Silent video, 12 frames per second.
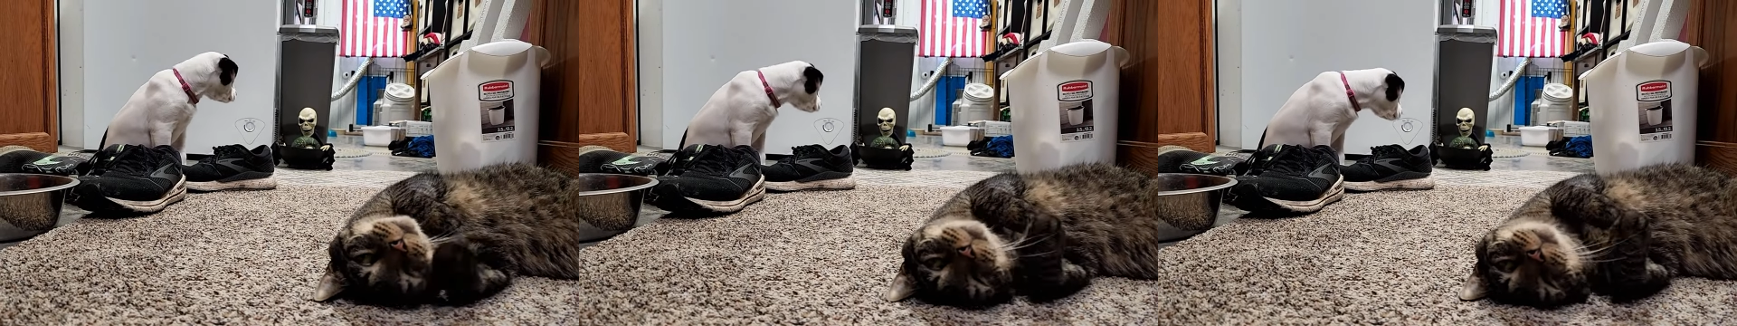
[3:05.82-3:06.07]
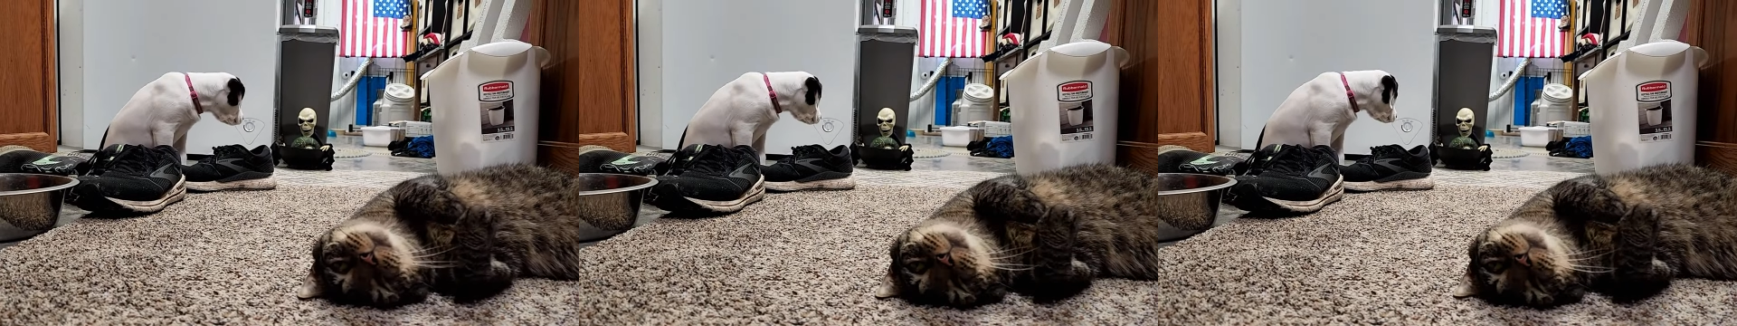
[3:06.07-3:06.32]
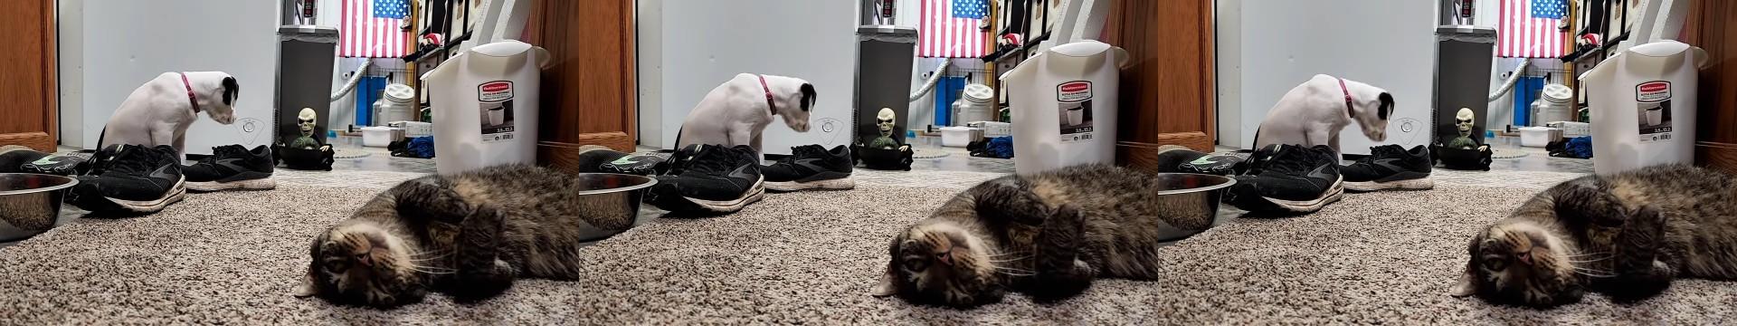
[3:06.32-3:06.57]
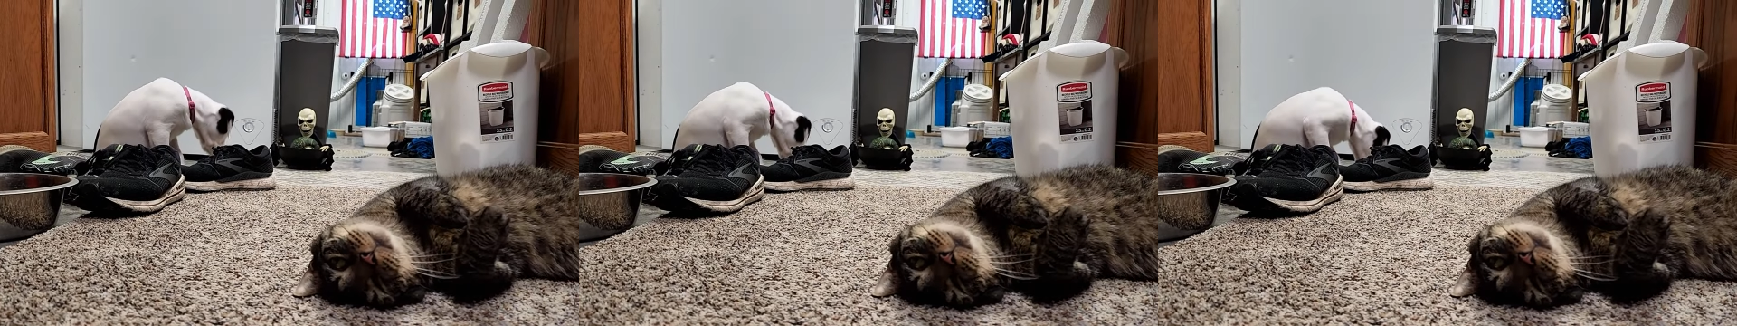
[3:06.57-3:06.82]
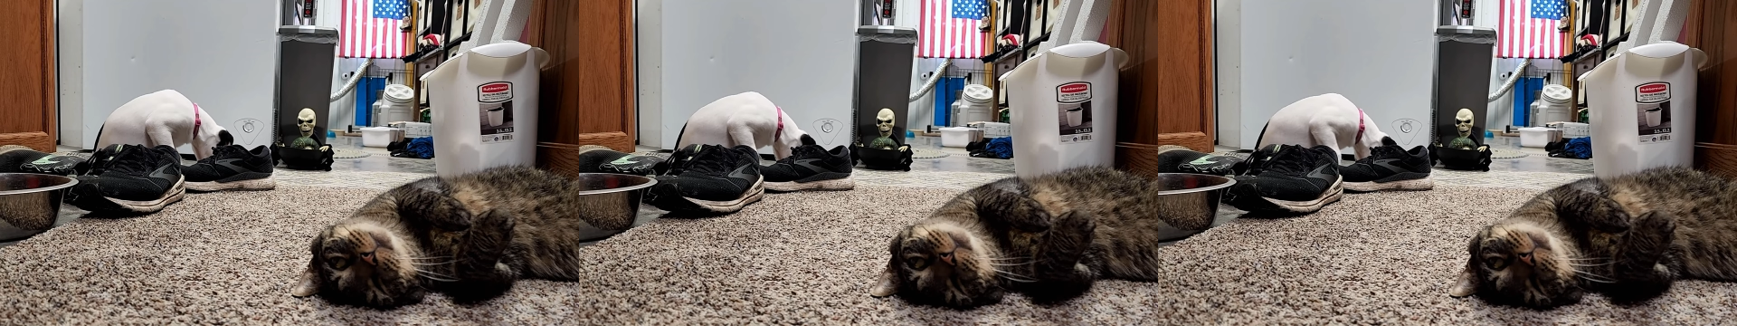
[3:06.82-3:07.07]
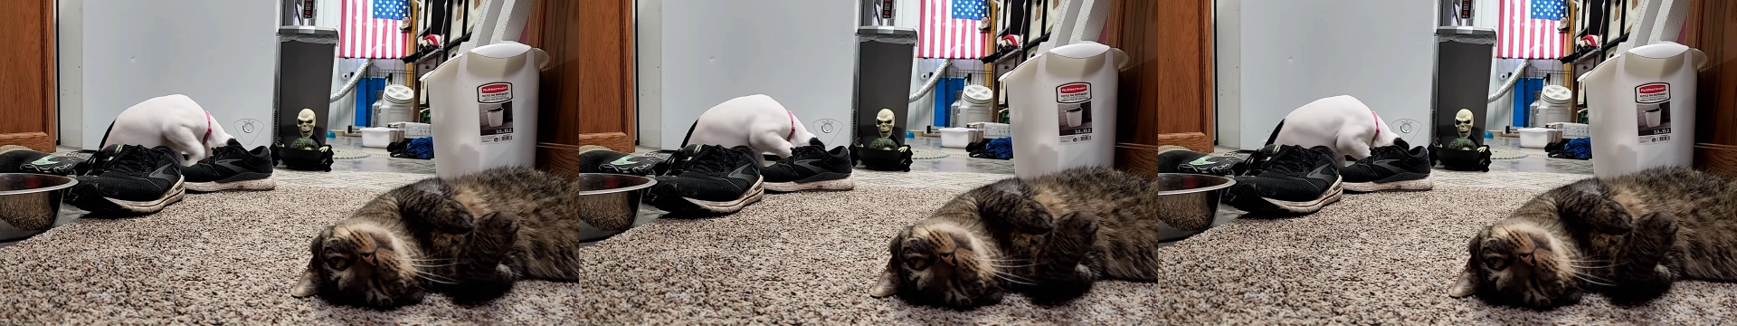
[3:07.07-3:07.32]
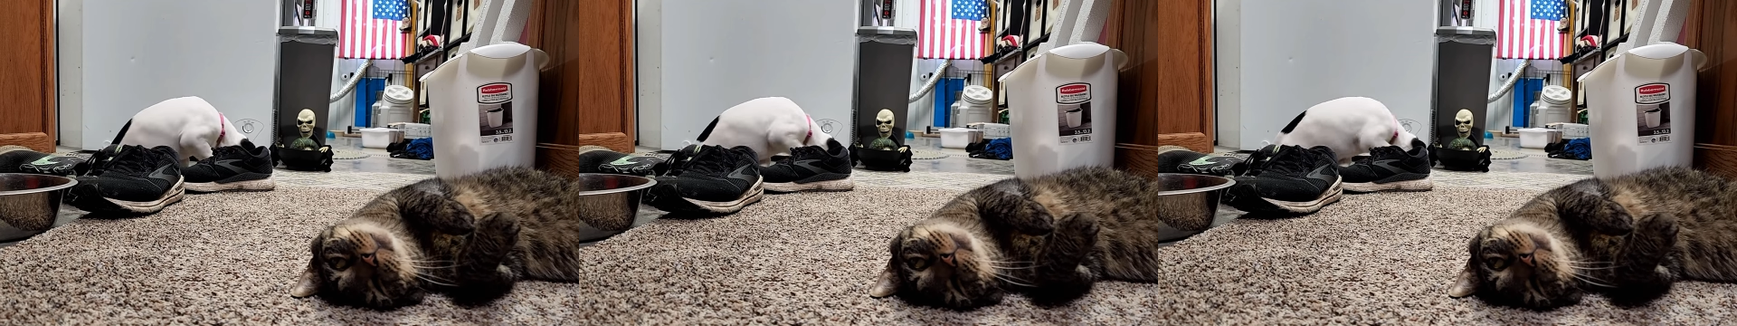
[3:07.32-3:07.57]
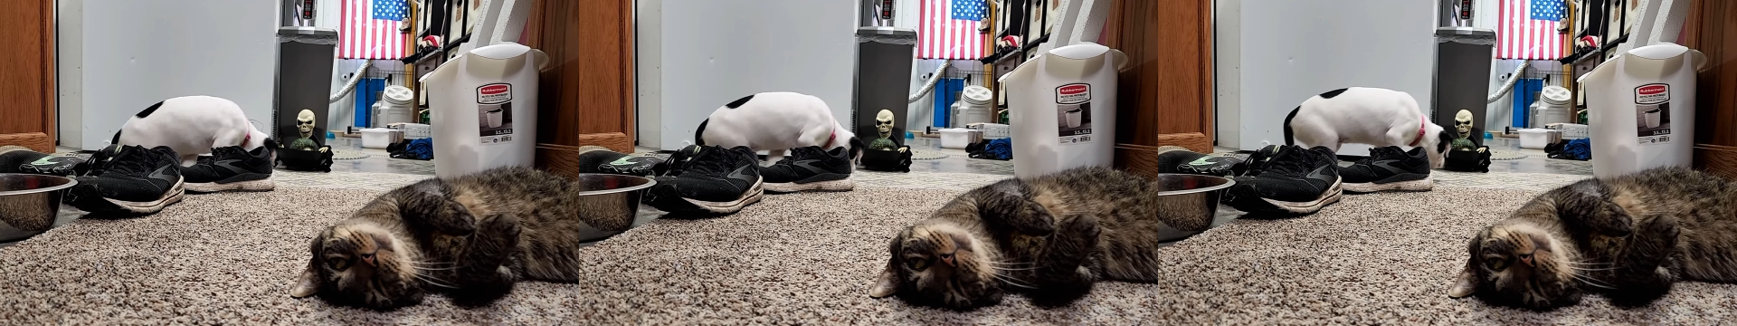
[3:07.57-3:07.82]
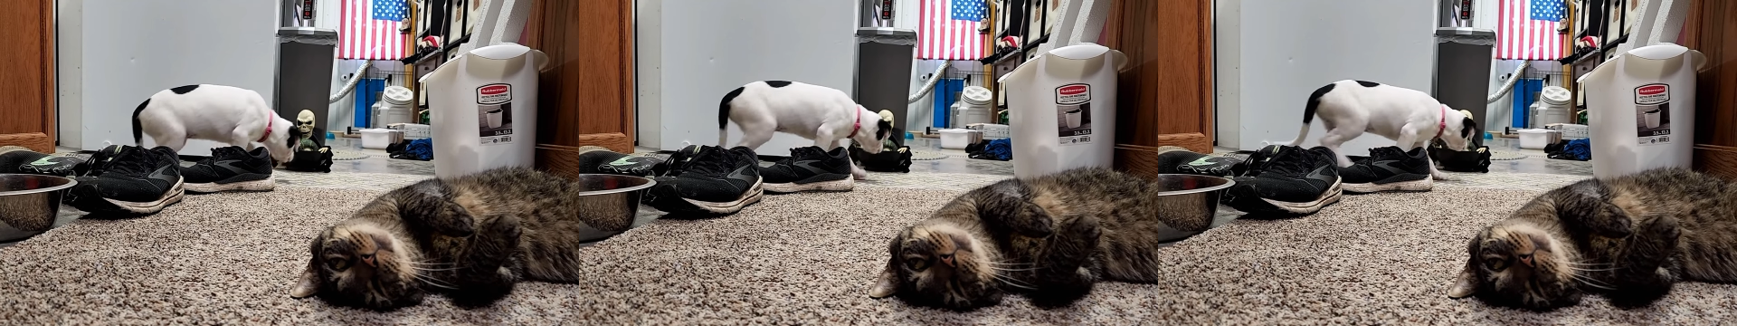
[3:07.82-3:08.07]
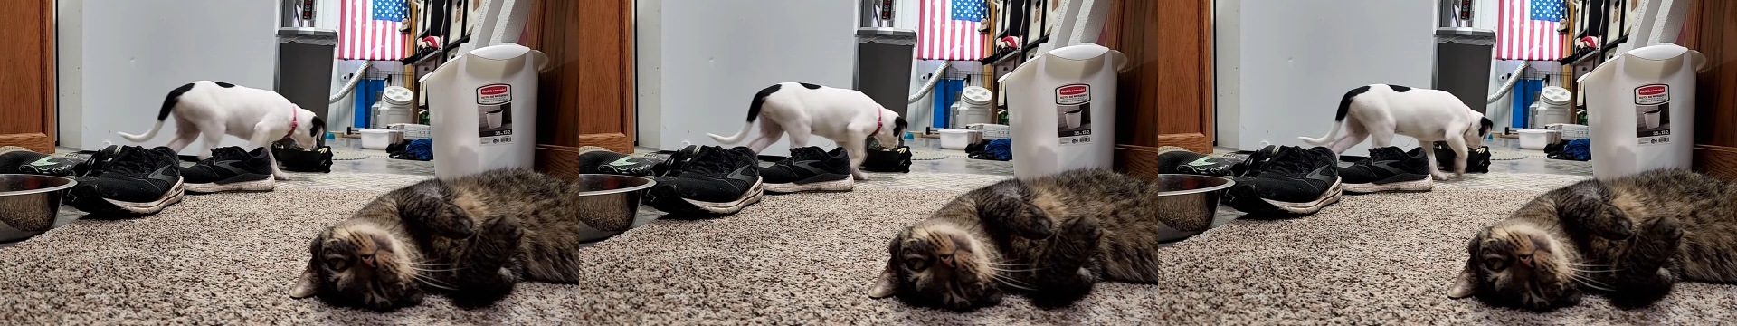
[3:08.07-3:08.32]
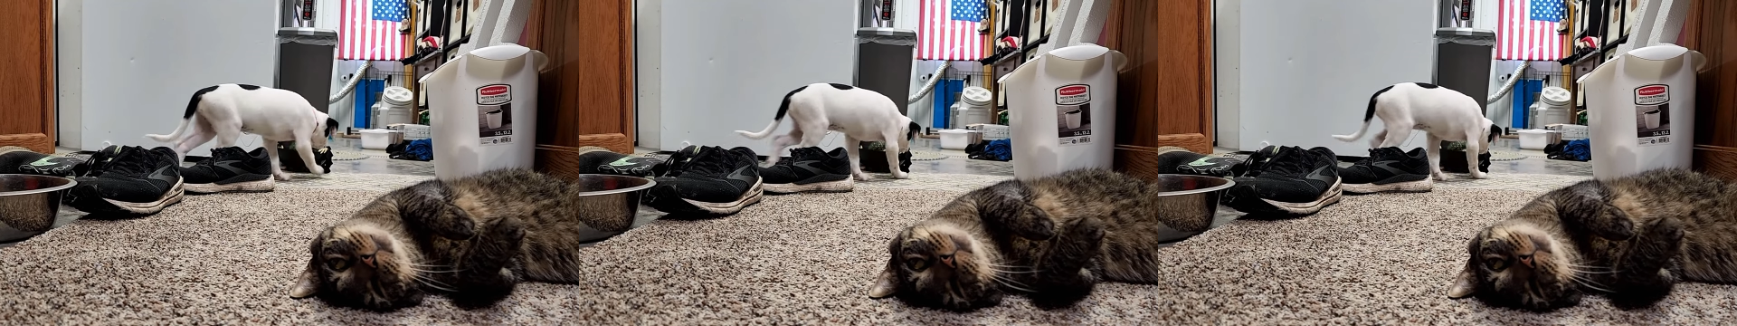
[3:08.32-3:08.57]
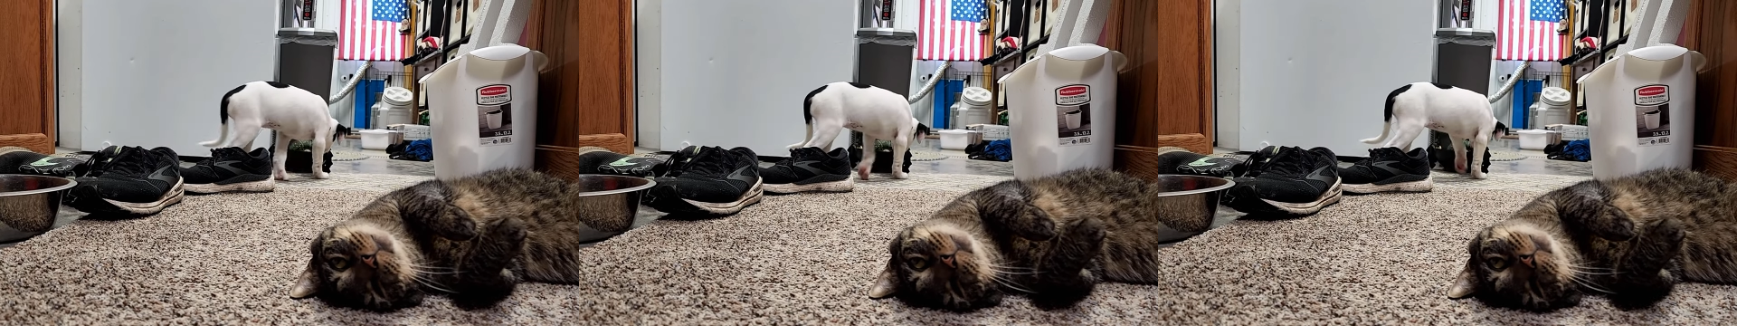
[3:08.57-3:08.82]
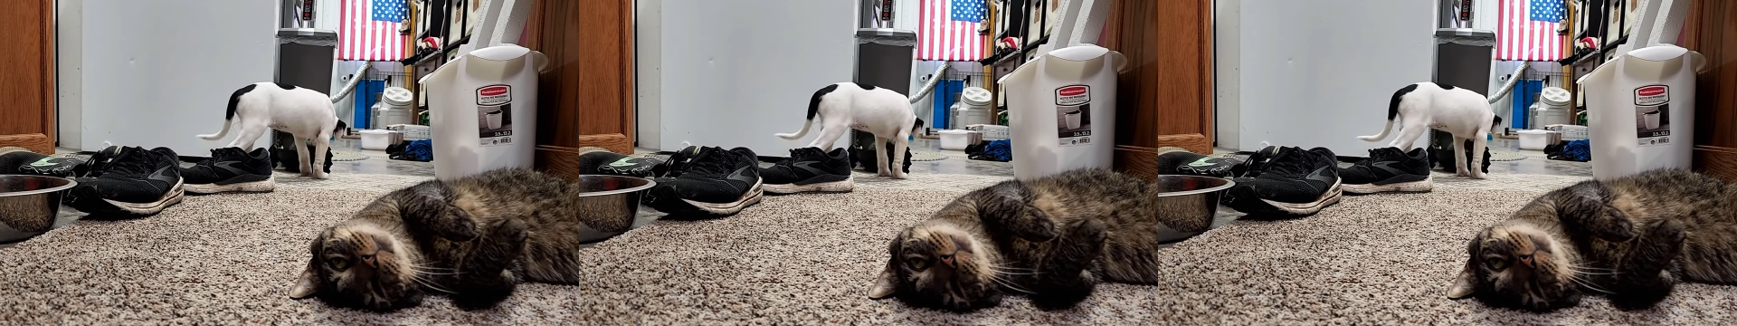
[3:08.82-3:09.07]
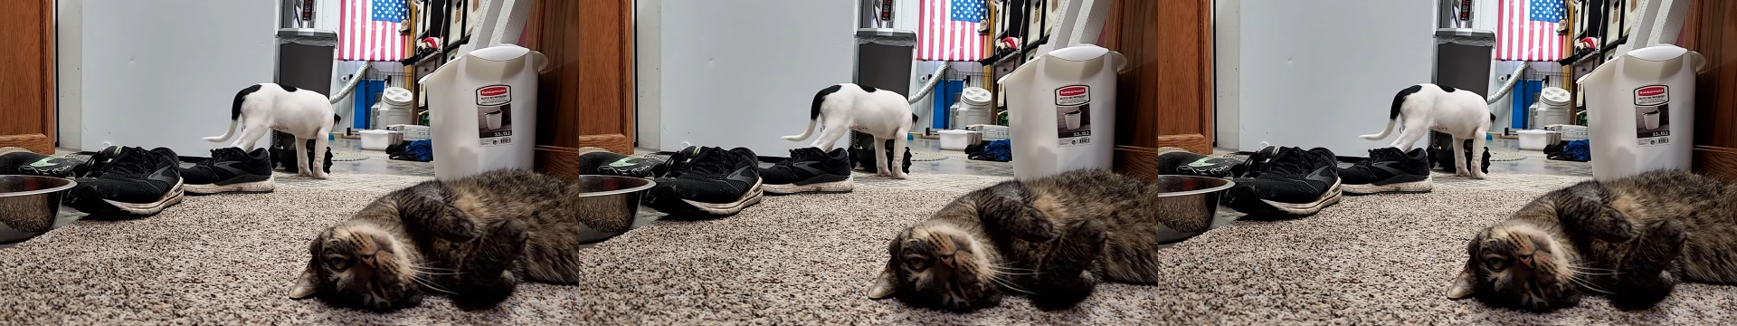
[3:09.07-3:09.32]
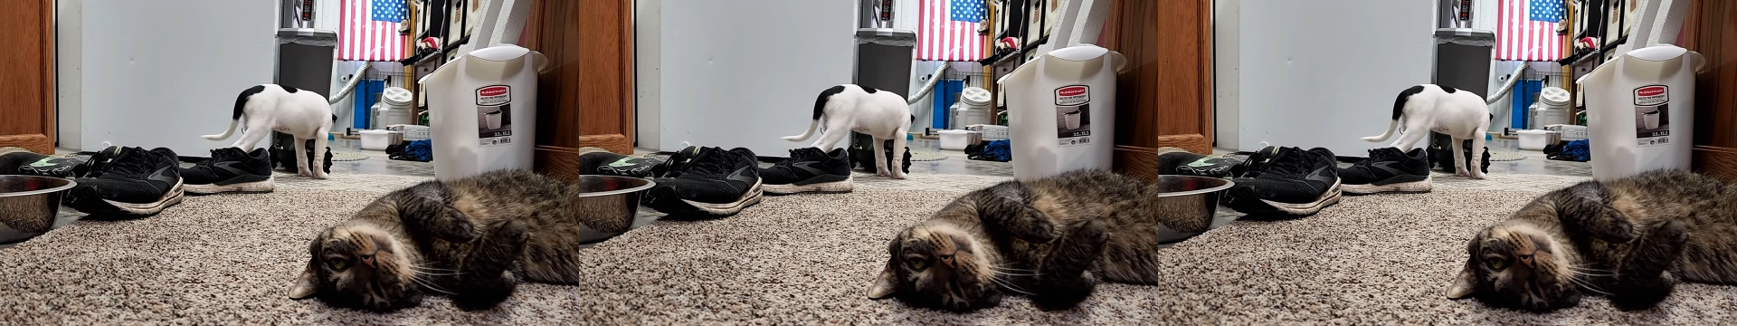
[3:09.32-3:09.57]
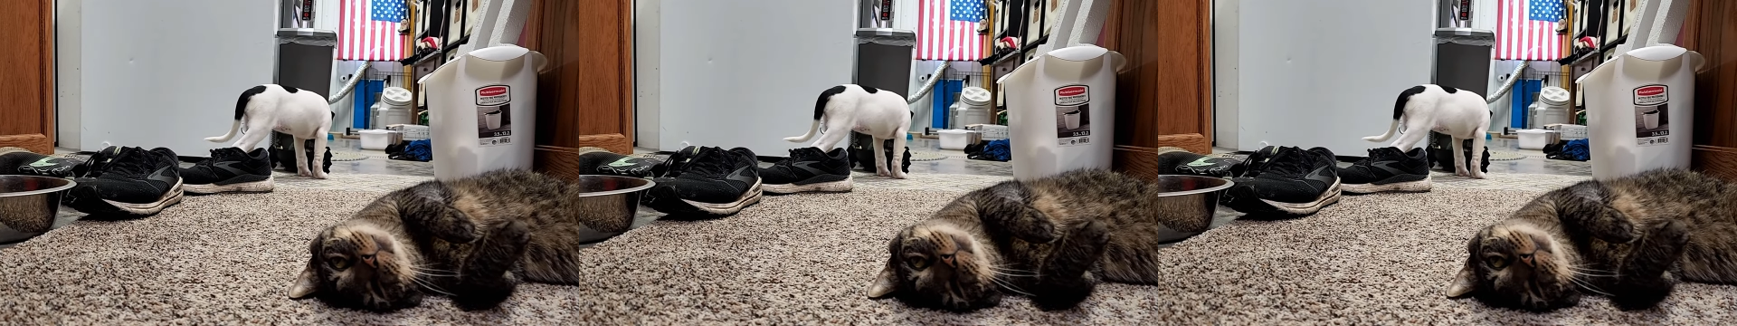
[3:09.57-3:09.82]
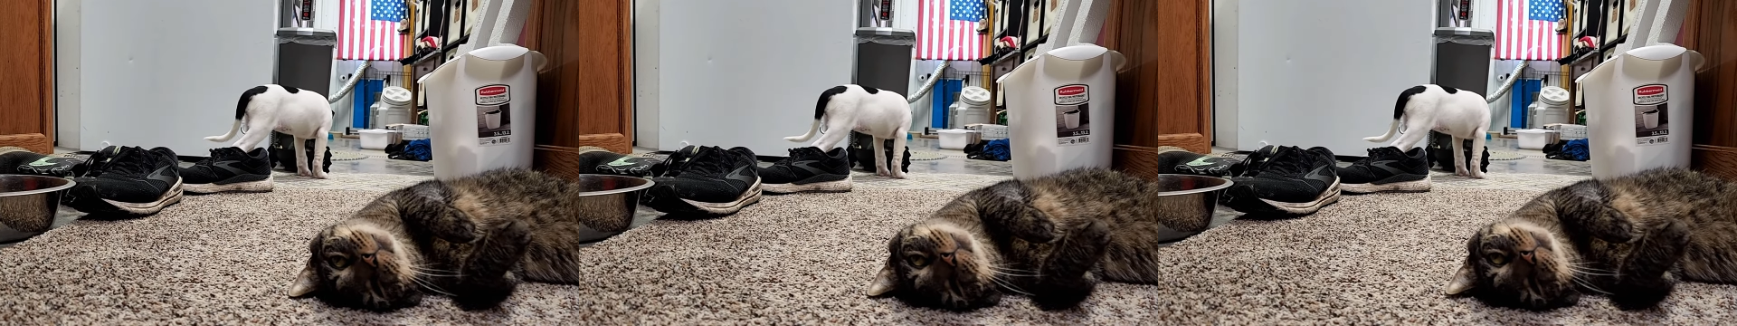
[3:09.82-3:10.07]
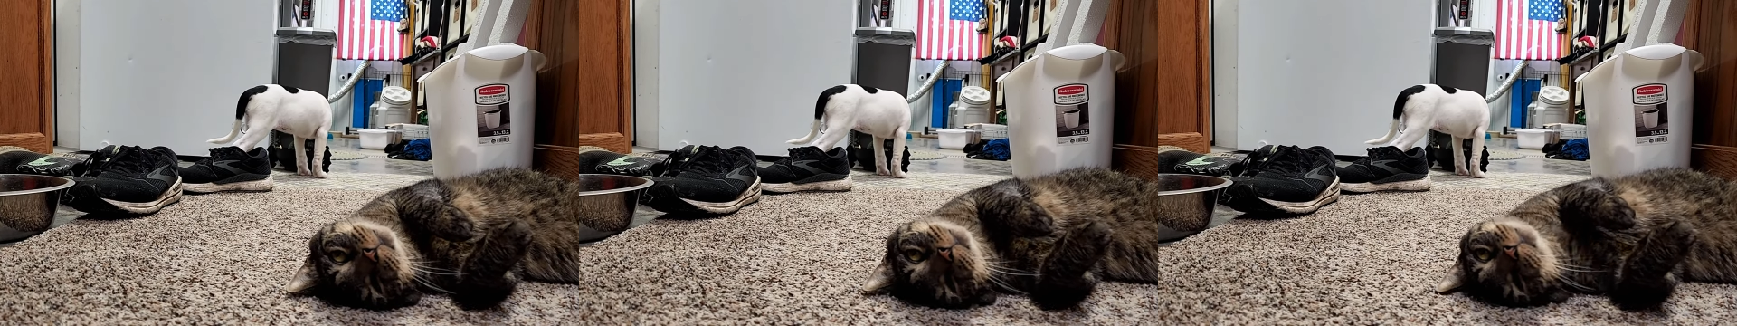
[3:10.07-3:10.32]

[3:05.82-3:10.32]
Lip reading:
(no speaker visible)